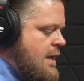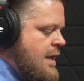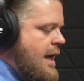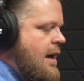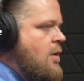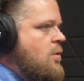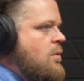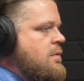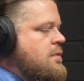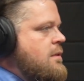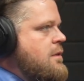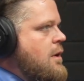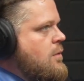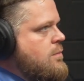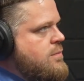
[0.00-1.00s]
Now,
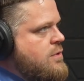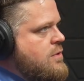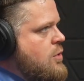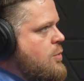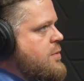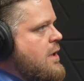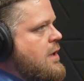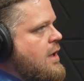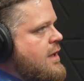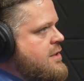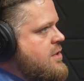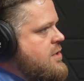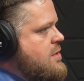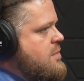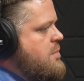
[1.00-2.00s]
soup to
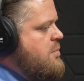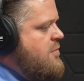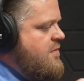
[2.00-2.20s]
nuts,